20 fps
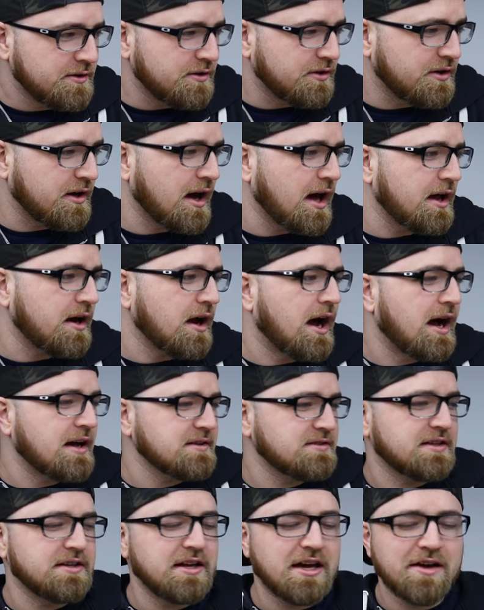you got
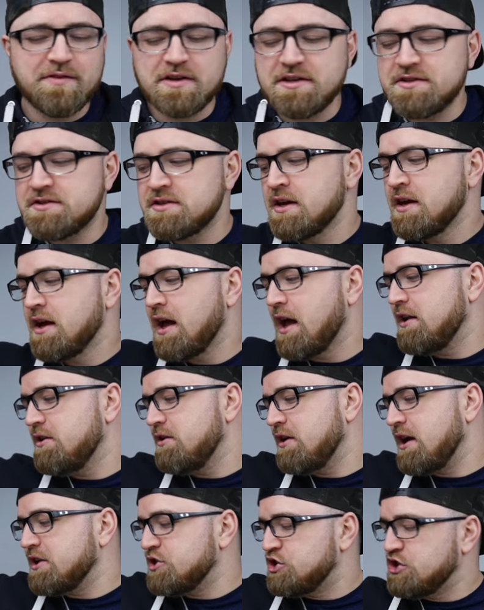Austin Evans,
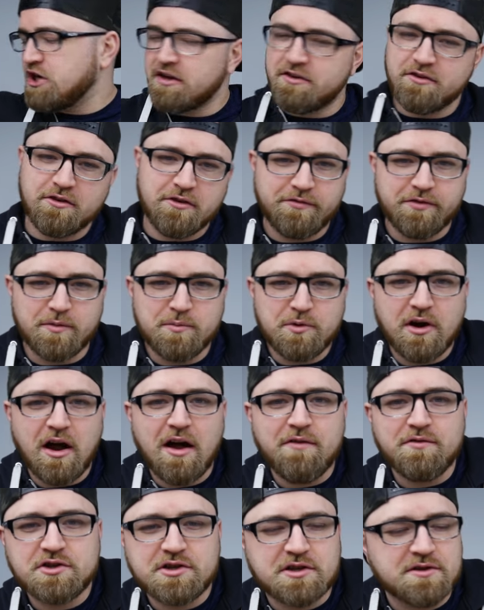and you got Judner from
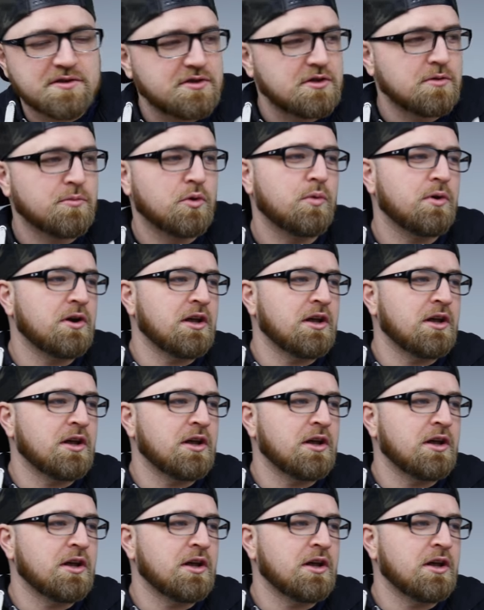Your Average Consumer.